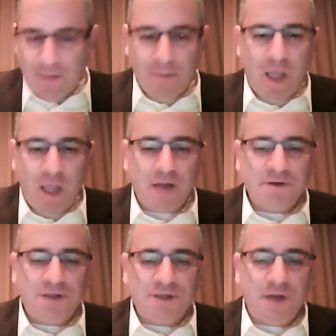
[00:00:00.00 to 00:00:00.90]

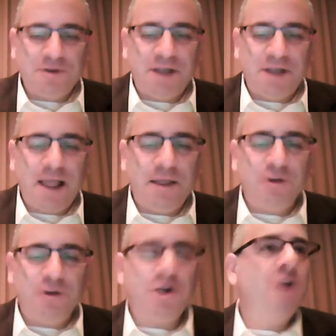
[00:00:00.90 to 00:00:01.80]
Bloggers understand and
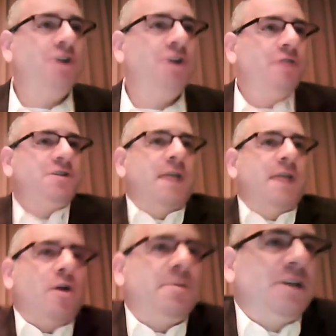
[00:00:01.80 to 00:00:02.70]
are charged to understand
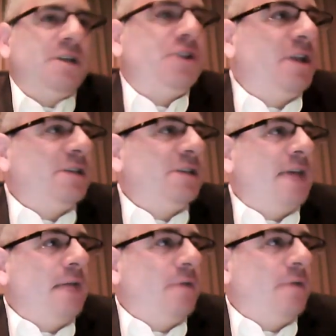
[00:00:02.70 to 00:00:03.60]
that our position is
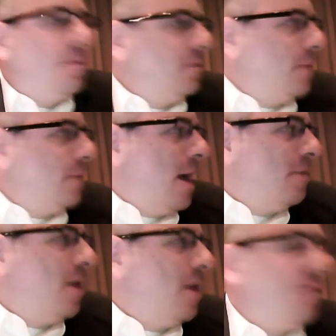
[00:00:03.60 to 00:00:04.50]
that the
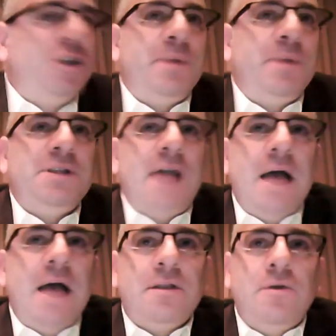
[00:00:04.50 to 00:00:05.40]
copyright infringement is
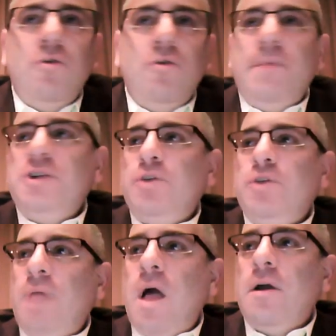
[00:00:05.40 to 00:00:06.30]
not cool because you're
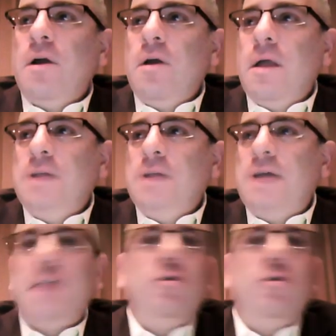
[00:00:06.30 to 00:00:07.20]
a blogger. It's
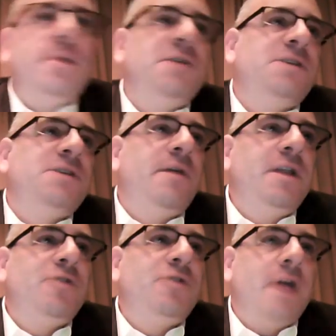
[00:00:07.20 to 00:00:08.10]
not cool because it's on the
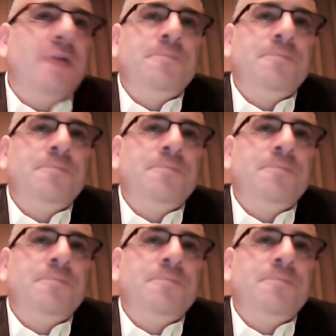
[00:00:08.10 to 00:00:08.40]
internet.